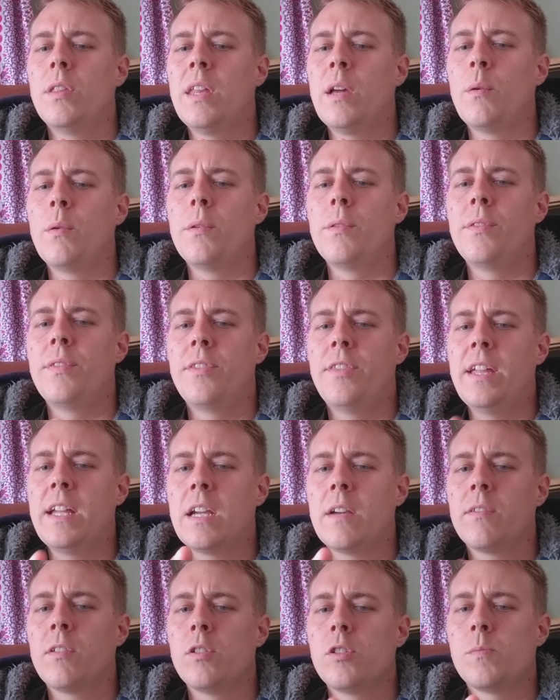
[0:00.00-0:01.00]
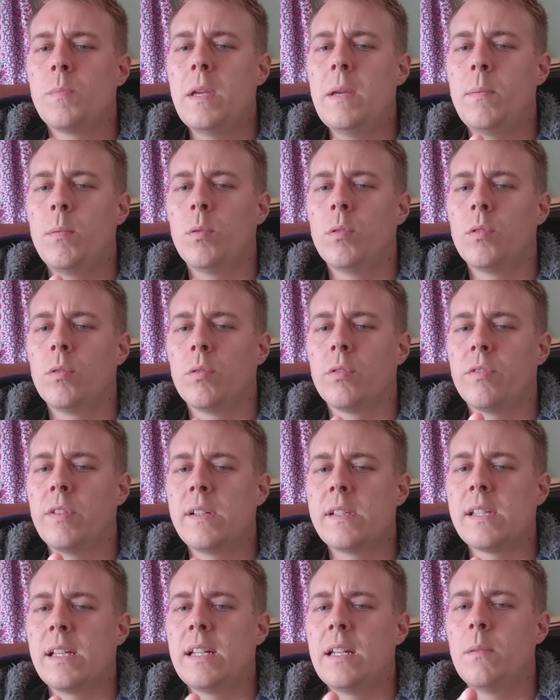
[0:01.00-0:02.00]
they were think of those people and all the
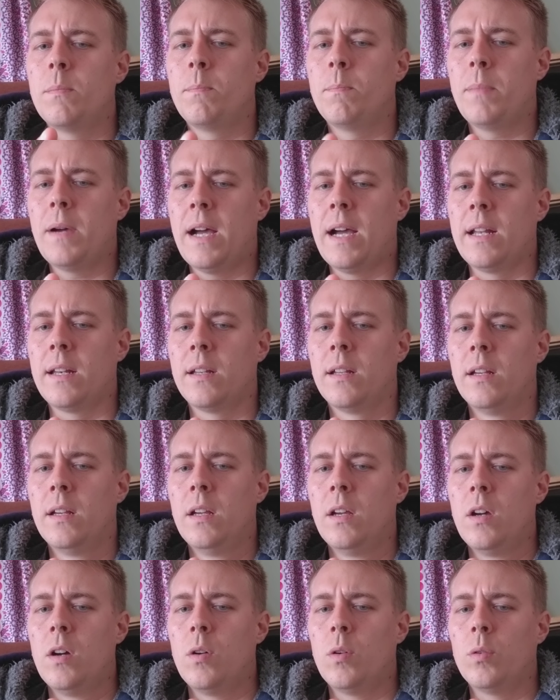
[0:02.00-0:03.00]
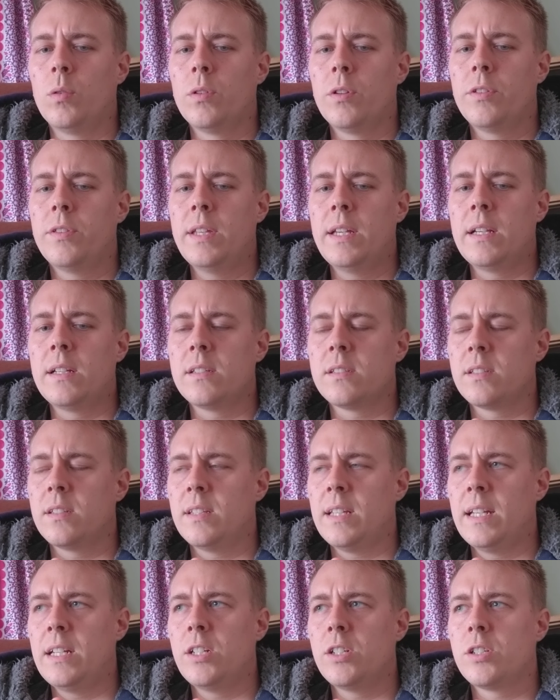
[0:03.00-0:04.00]
things they did bad, all the things that
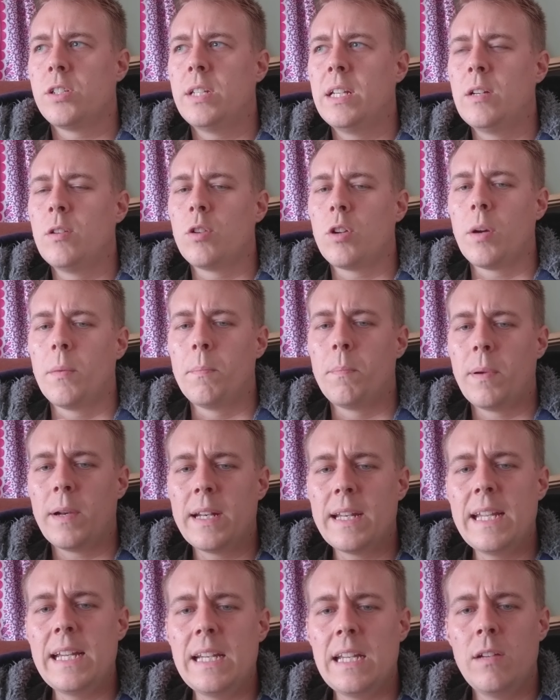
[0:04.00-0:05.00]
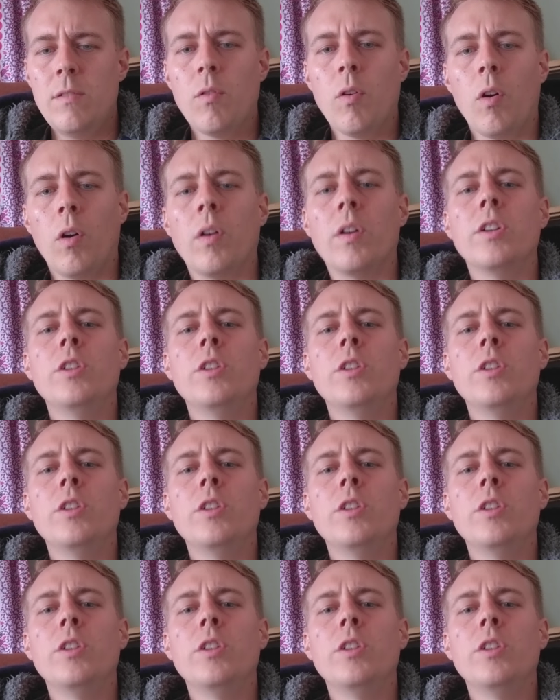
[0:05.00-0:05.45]
they just did completely wrong.